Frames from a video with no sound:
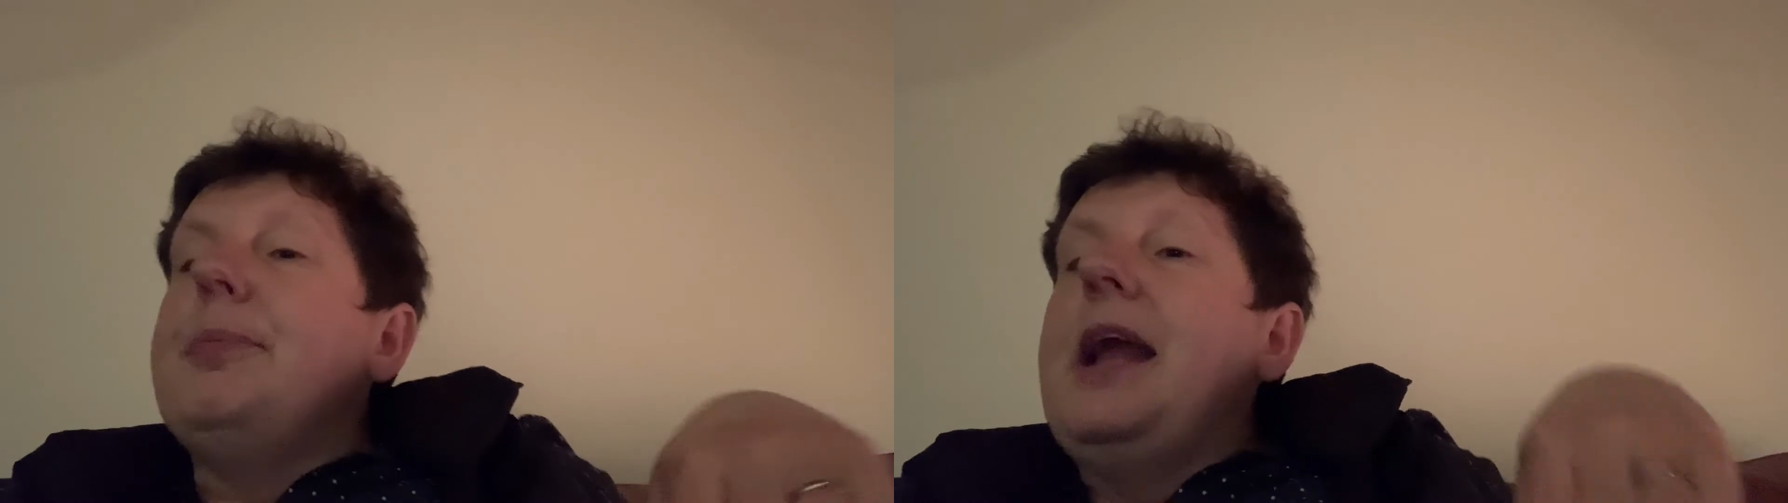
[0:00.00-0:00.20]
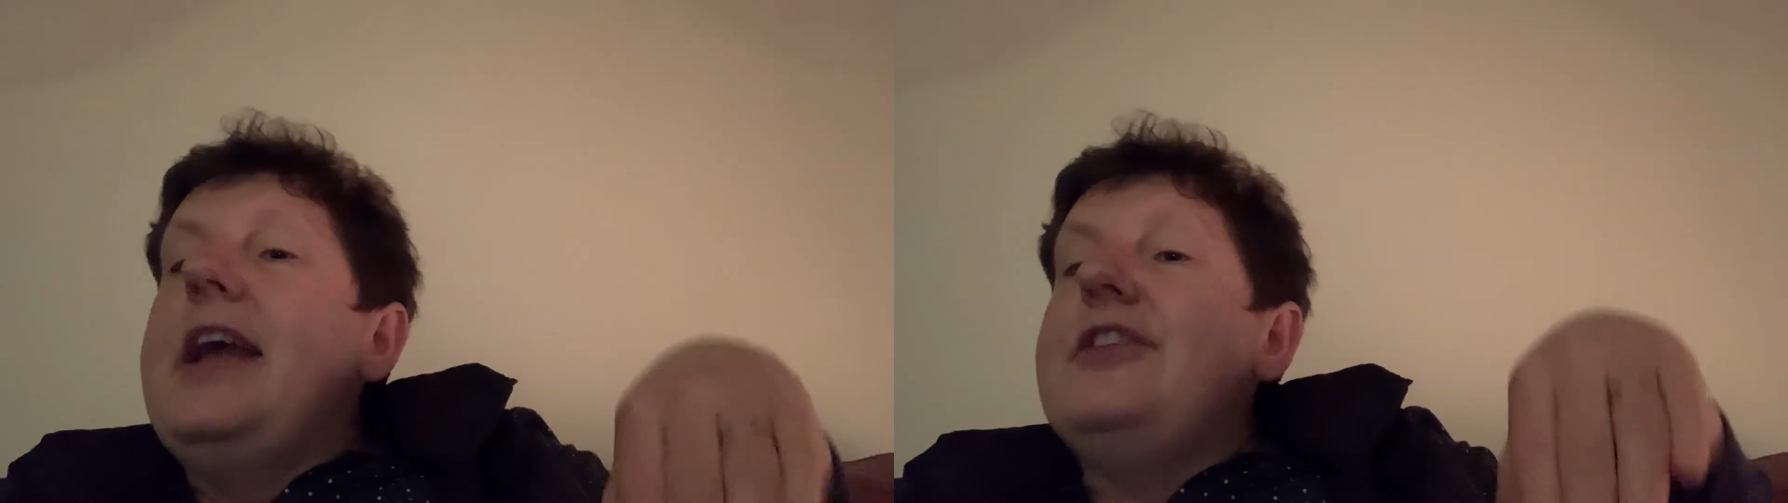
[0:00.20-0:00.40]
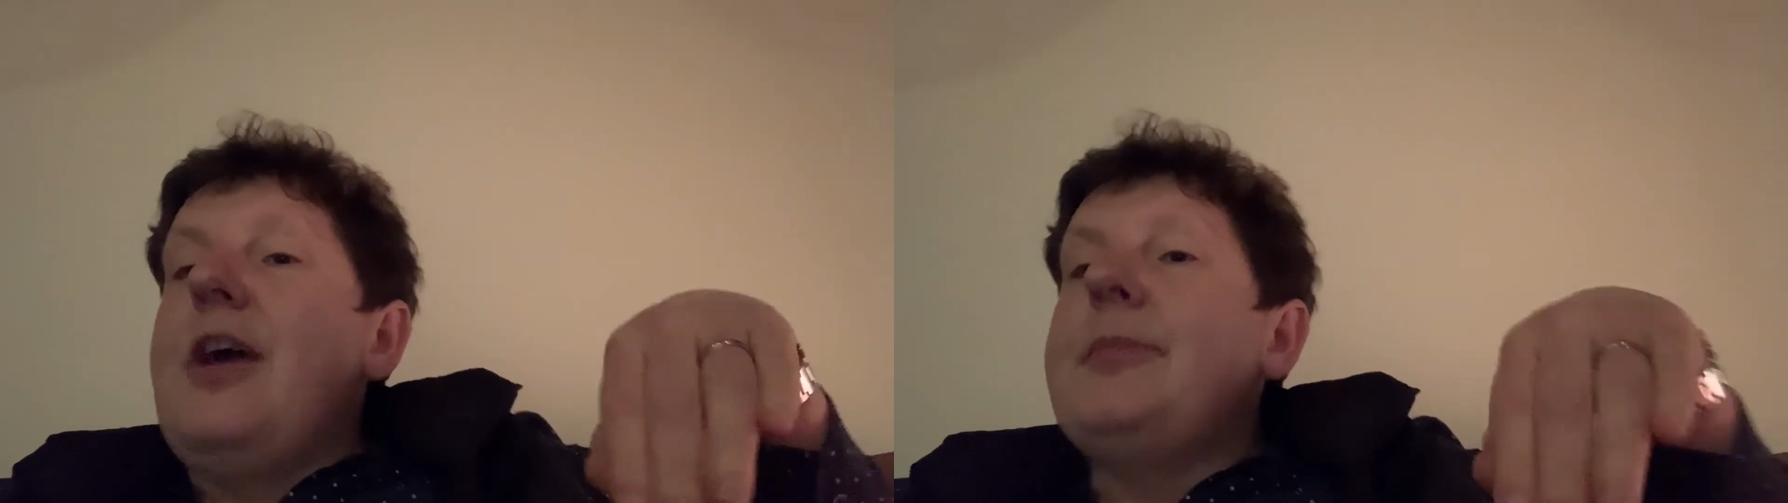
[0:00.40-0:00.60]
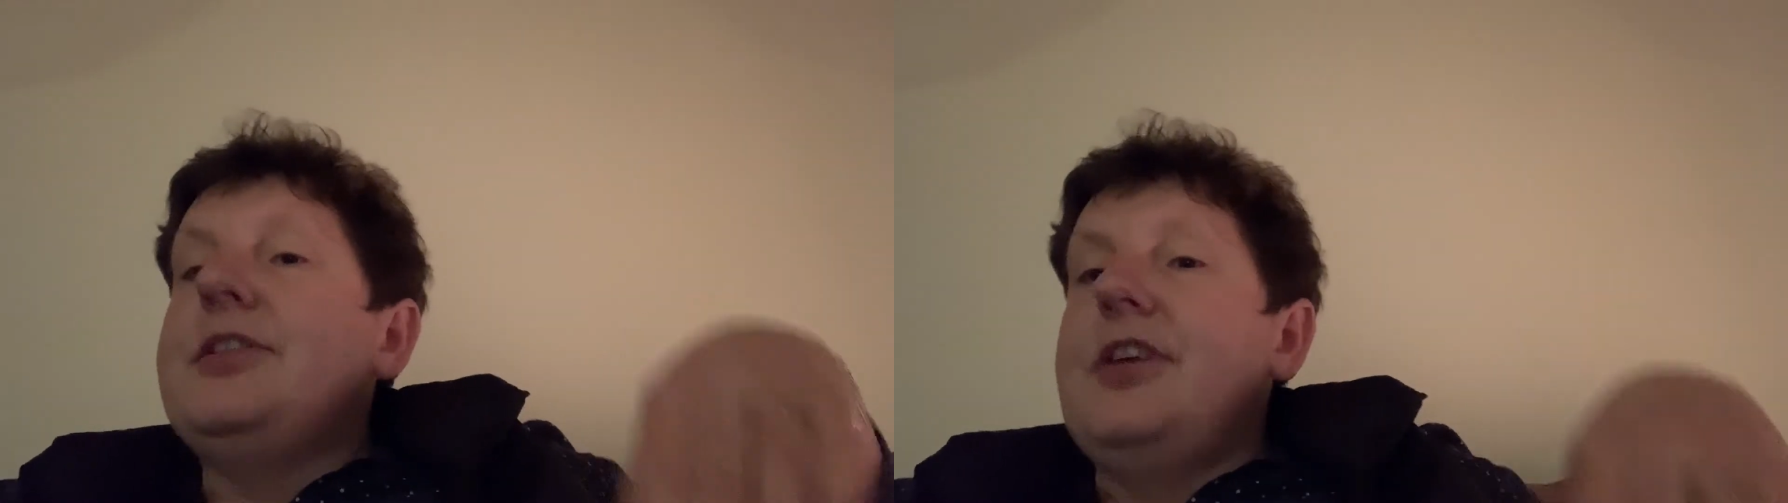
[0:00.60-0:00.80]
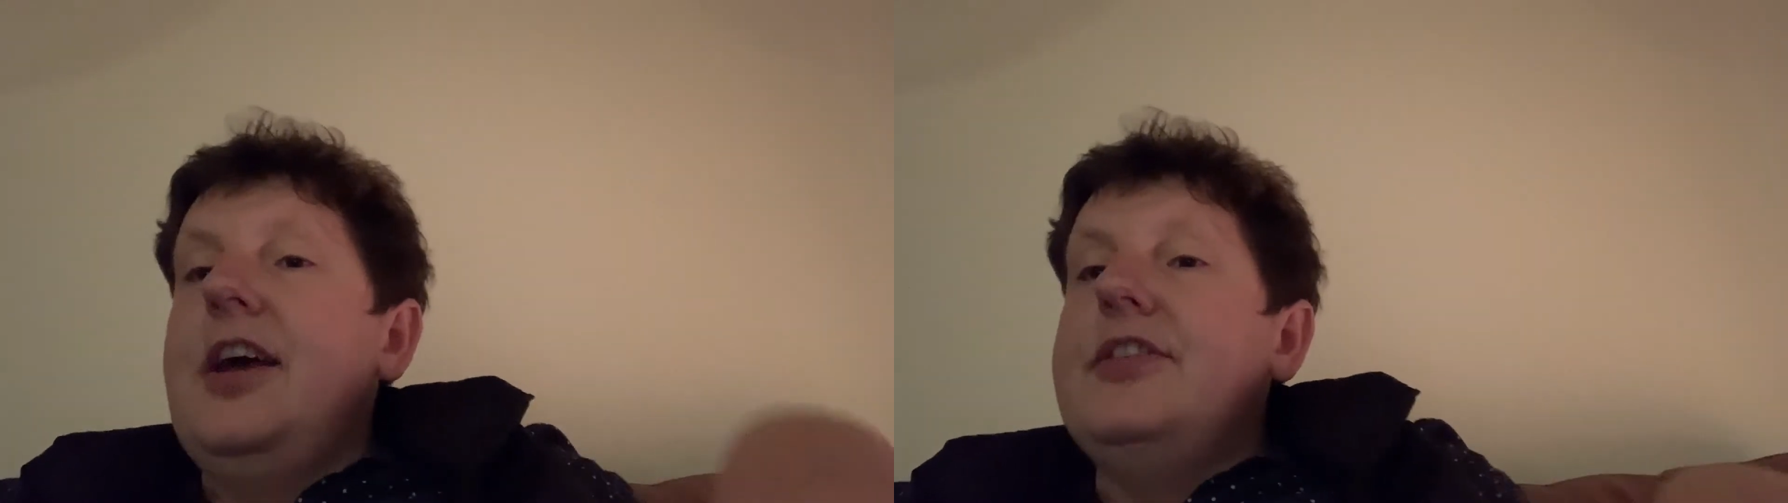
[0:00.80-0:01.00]
play
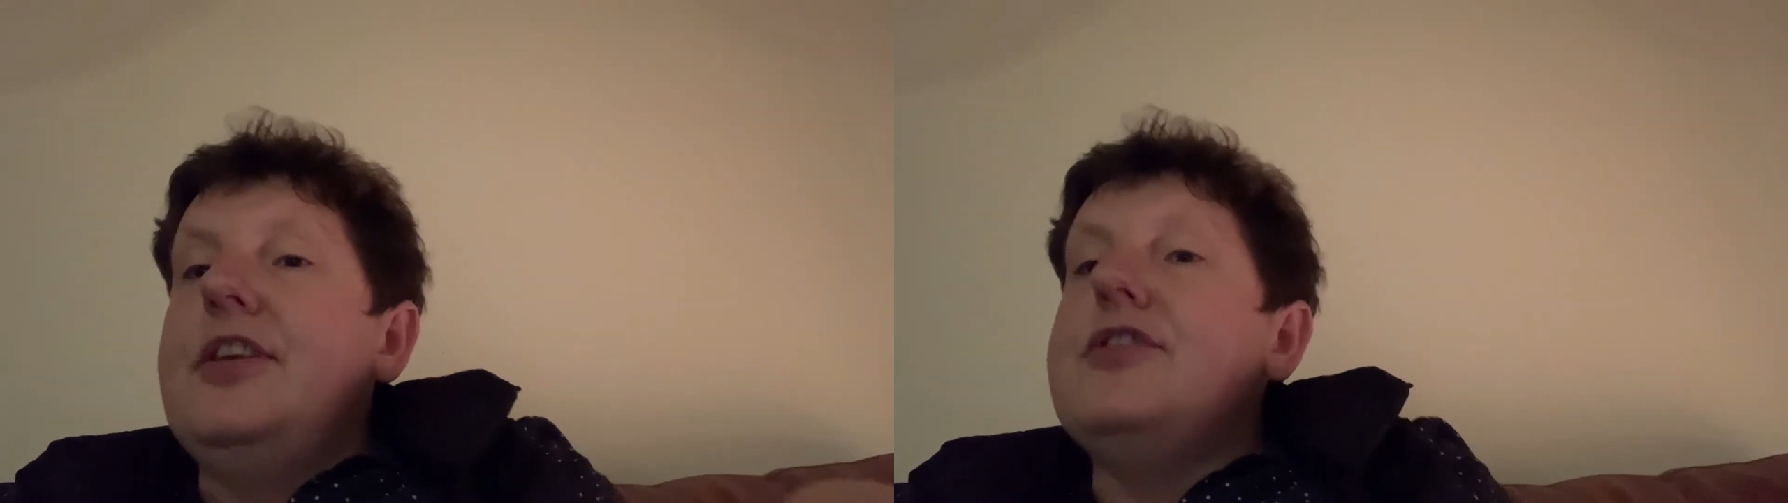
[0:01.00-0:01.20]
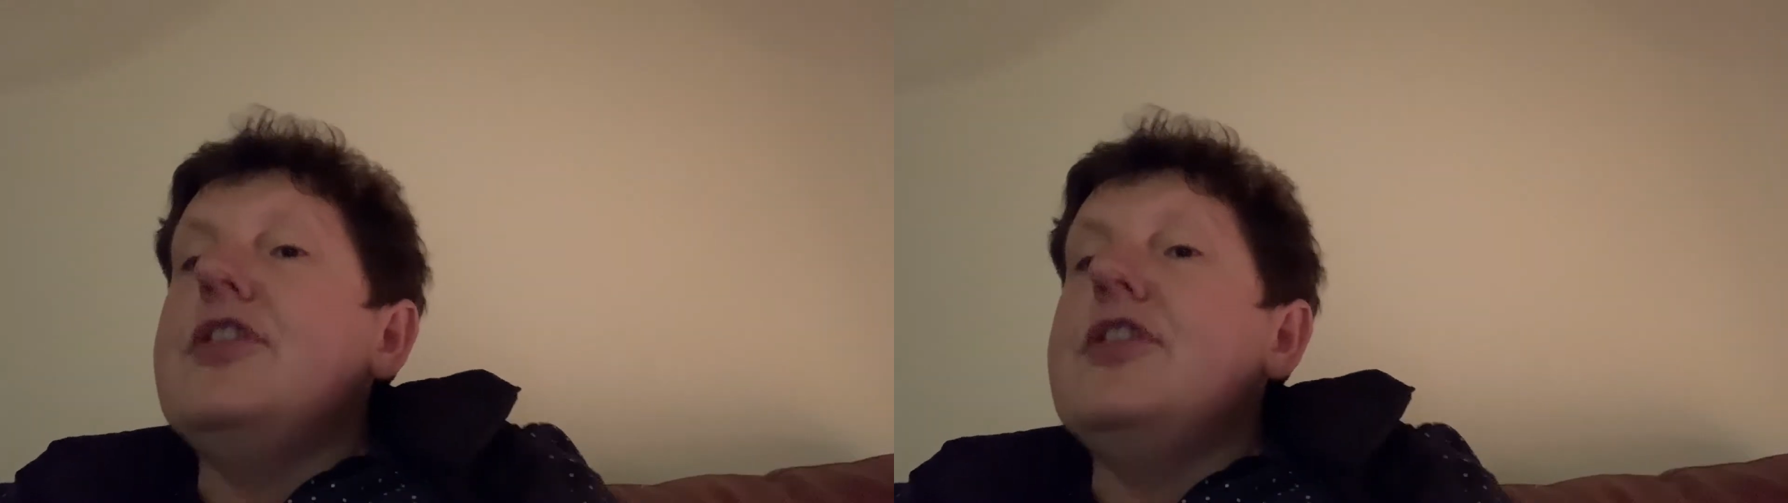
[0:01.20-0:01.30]
dramatises